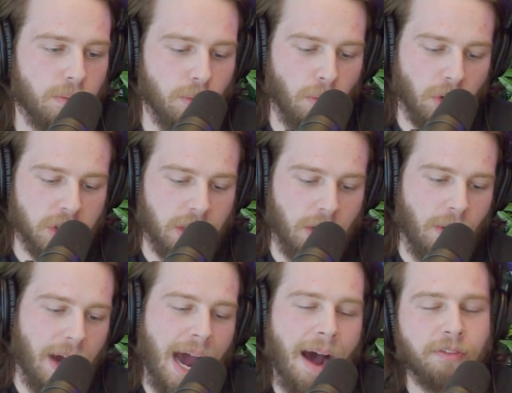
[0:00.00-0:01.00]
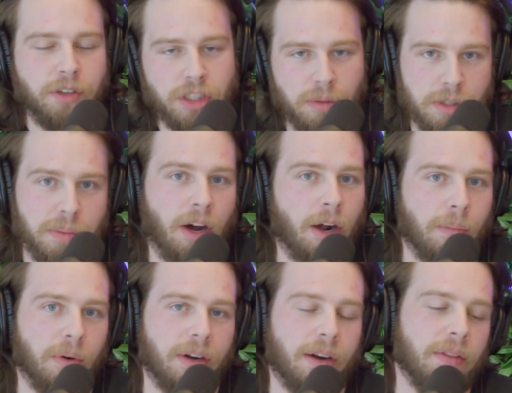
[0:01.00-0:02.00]
more so after someone's been
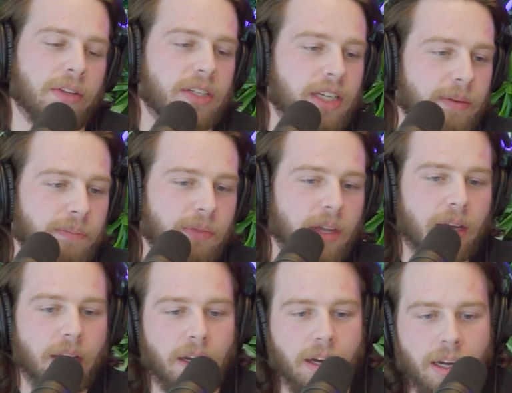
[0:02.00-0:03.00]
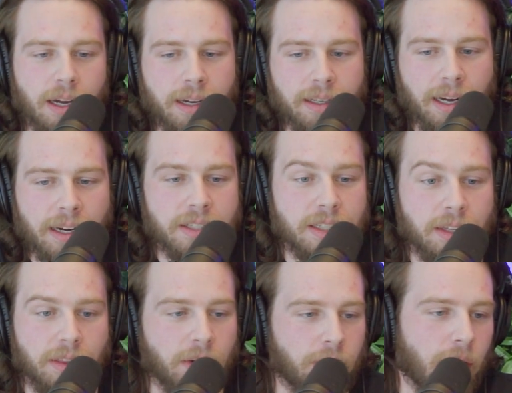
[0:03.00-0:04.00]
onboarded on the team and kind of
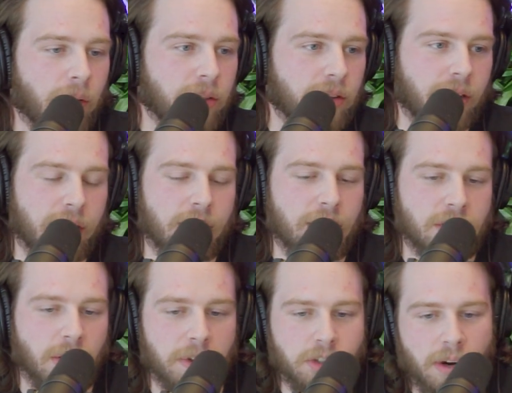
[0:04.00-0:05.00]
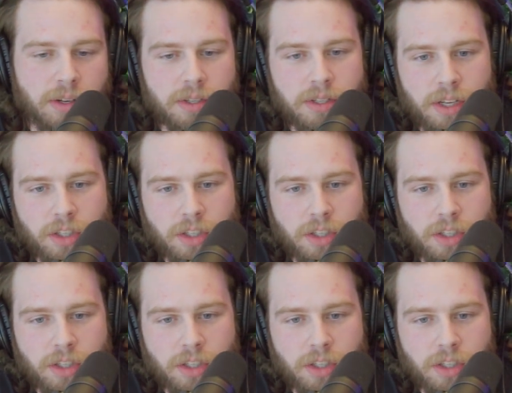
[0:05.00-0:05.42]
seeing their growth is always great to see